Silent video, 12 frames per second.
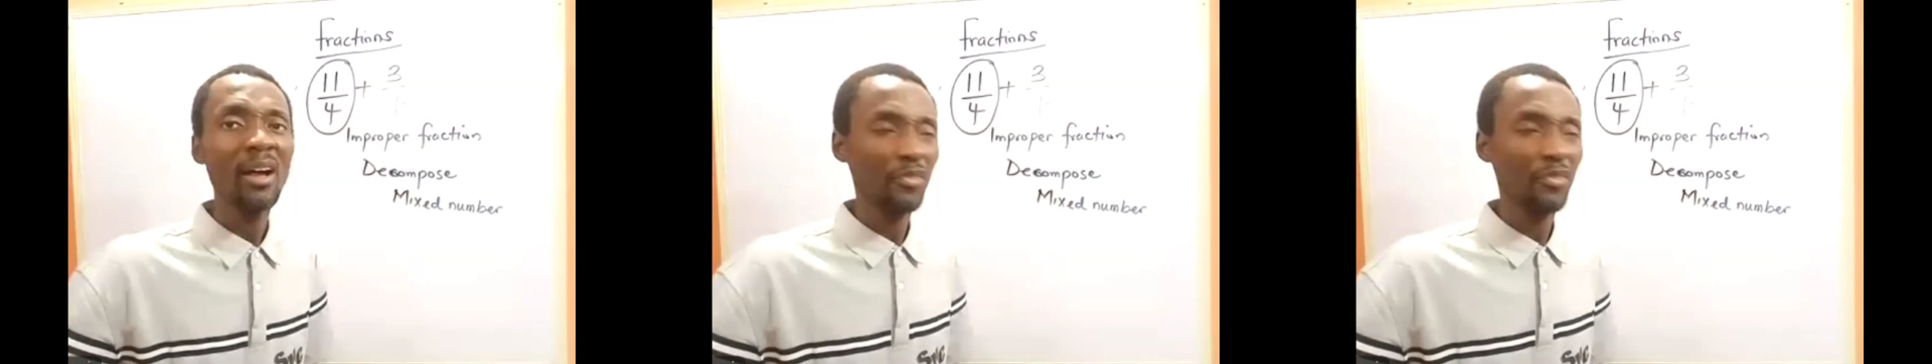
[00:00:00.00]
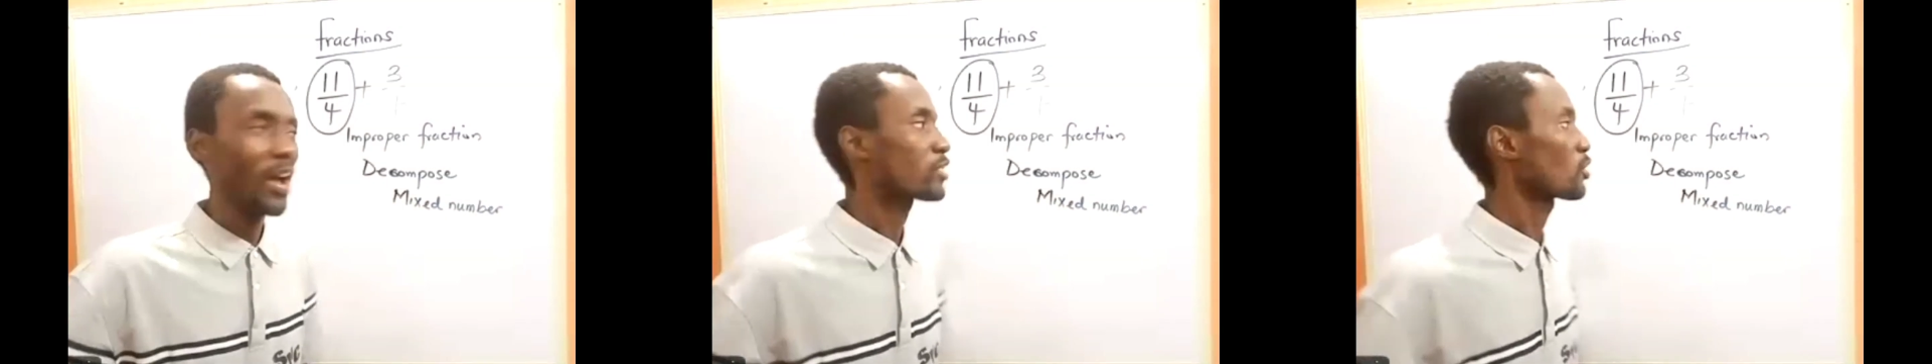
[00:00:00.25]

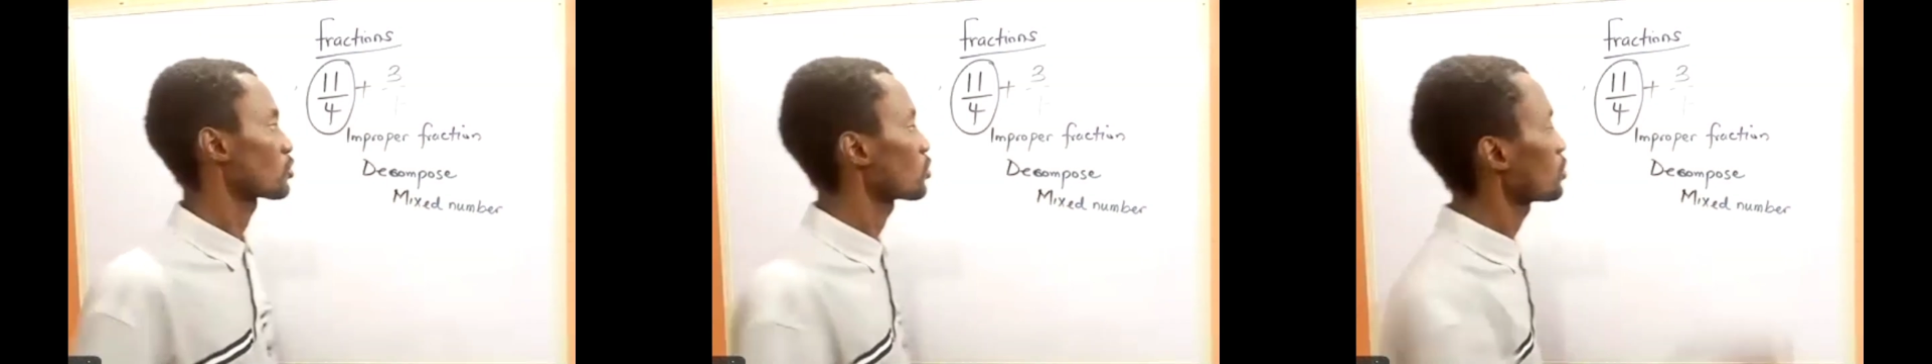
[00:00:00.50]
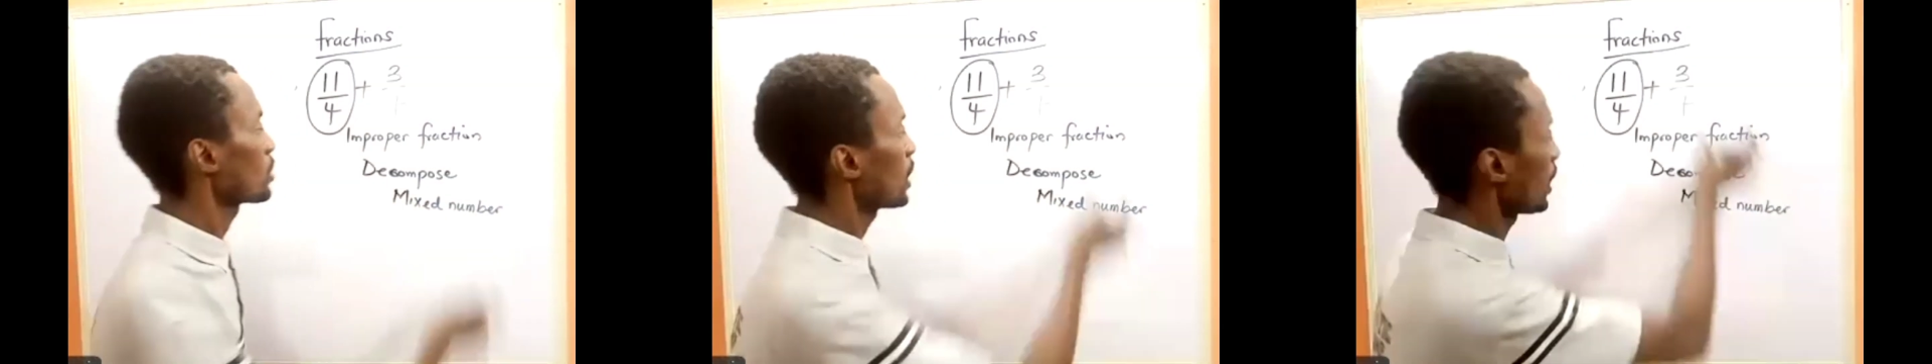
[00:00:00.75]
fraction.
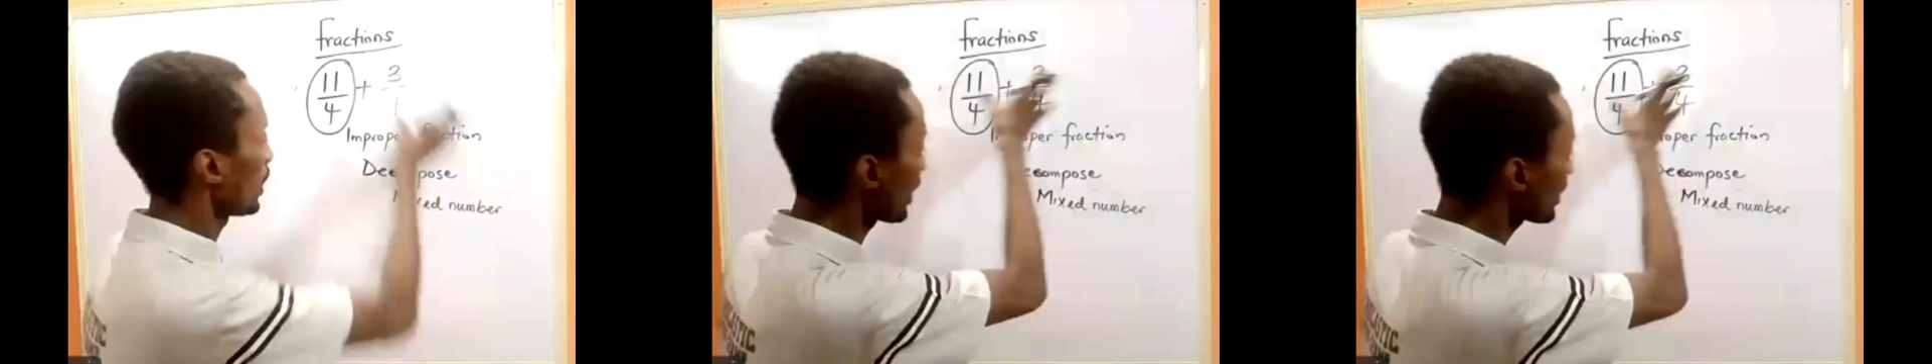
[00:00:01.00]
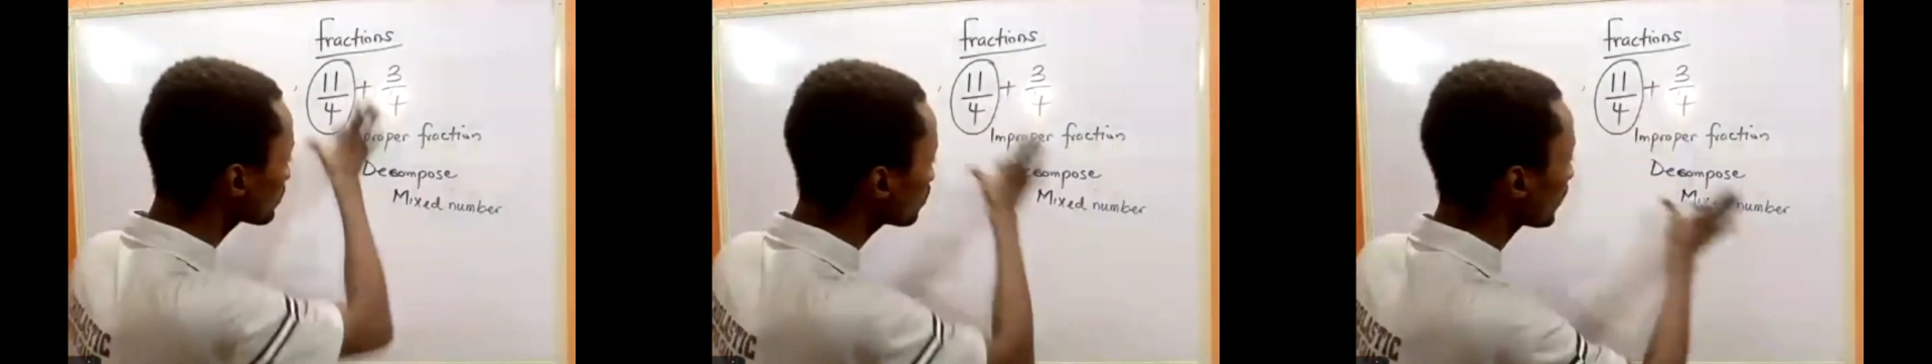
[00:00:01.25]
So
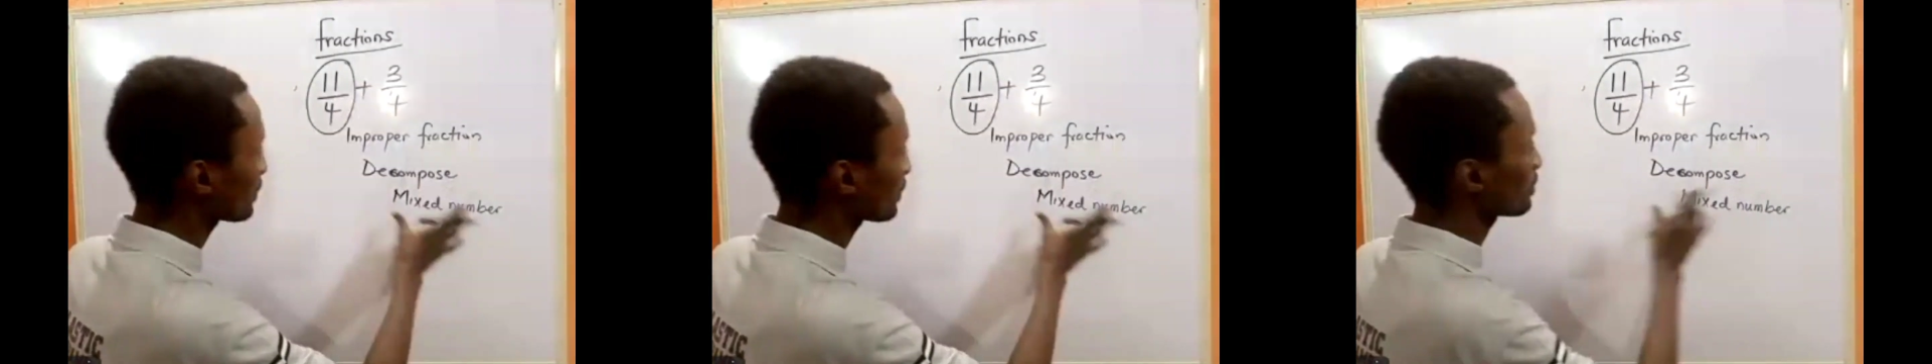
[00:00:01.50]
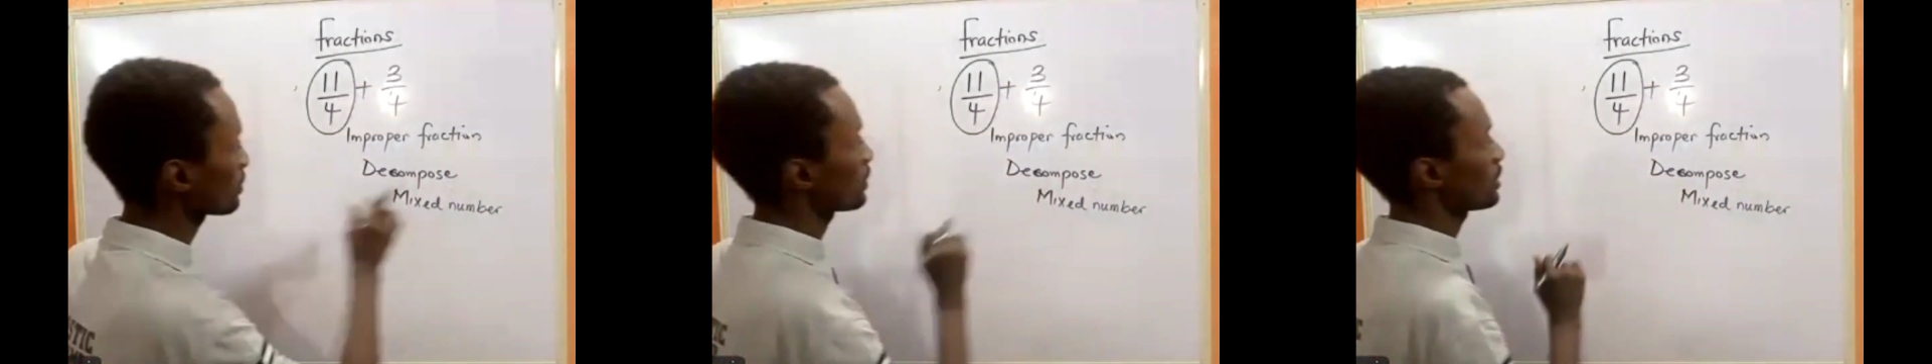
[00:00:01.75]
let's look
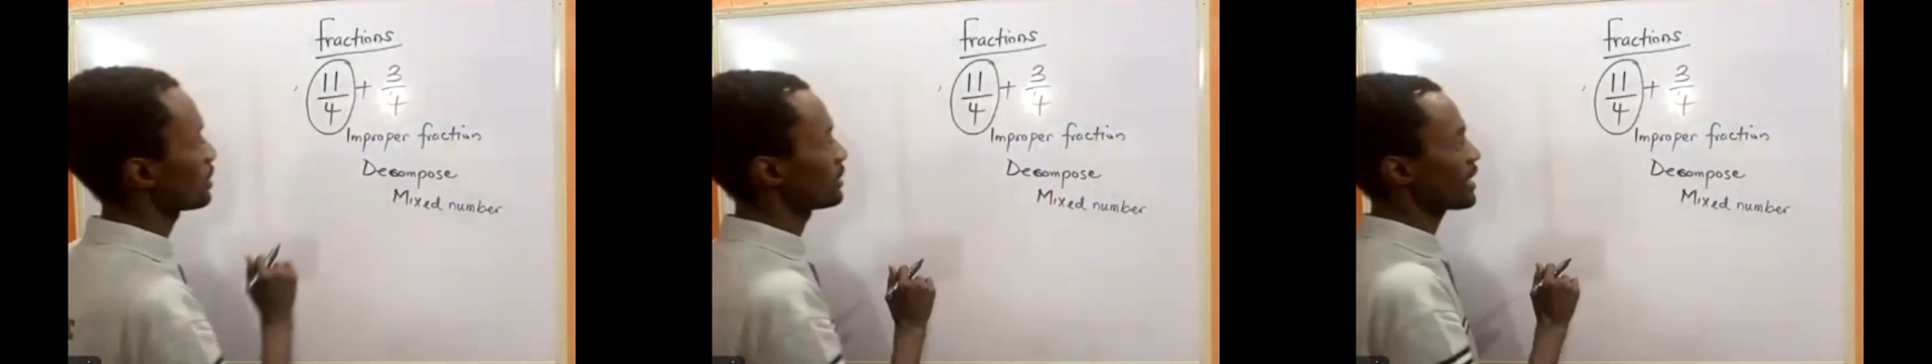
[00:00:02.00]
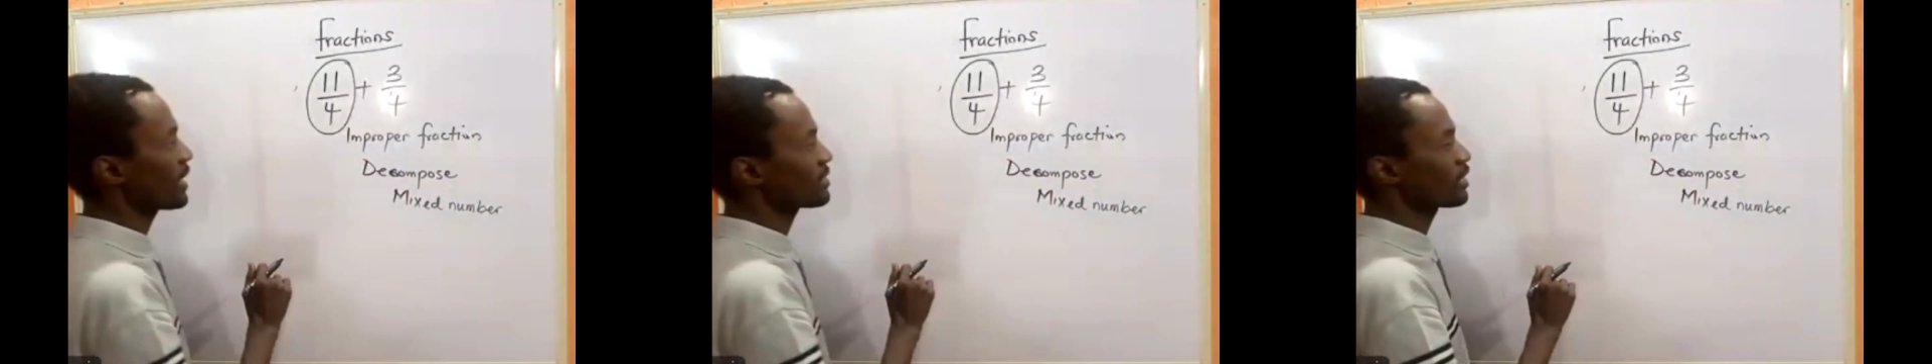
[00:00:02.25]
at
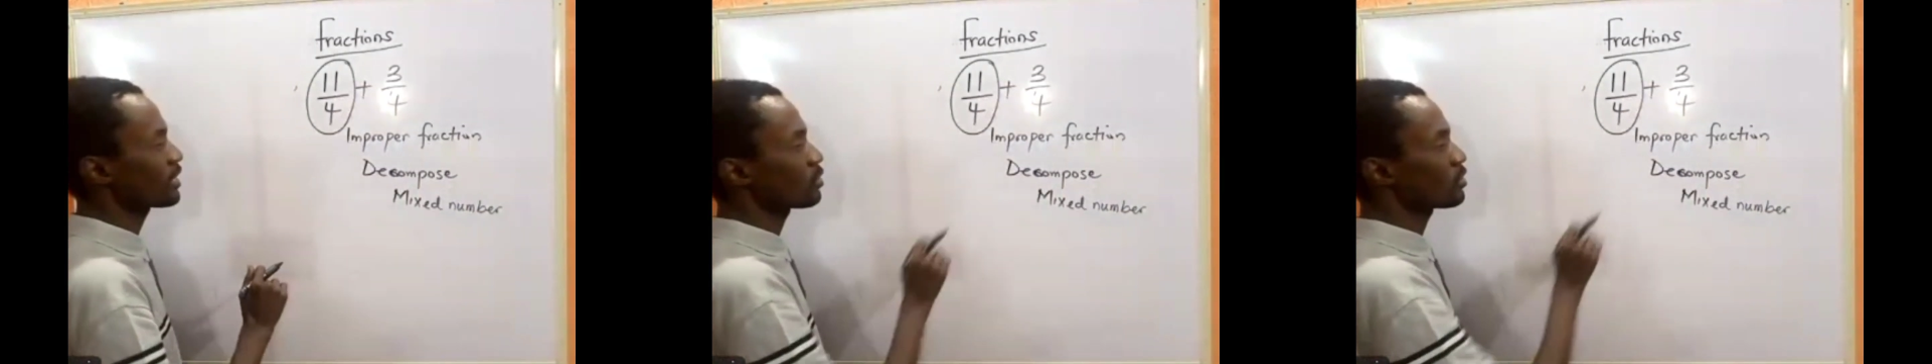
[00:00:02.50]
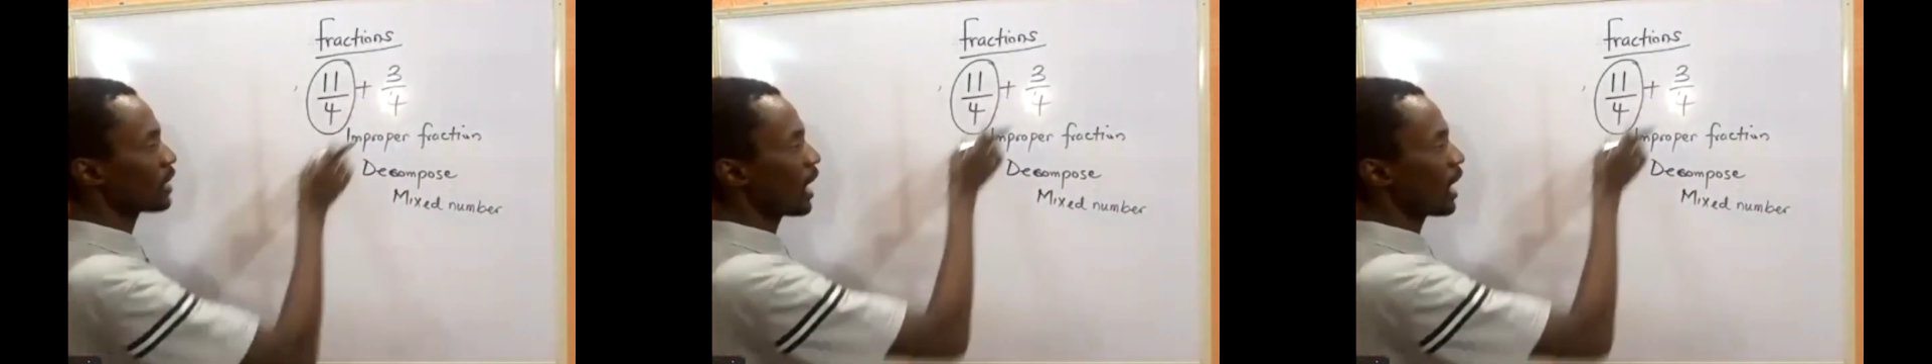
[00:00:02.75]
the extent to this.